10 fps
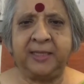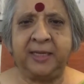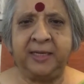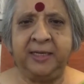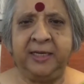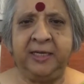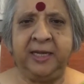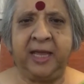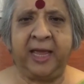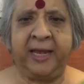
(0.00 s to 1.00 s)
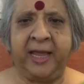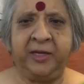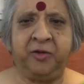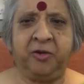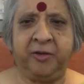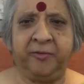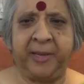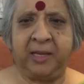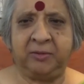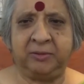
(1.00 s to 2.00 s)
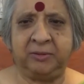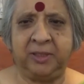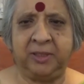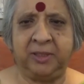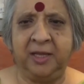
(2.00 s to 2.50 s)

Pakistan and India, and I talk about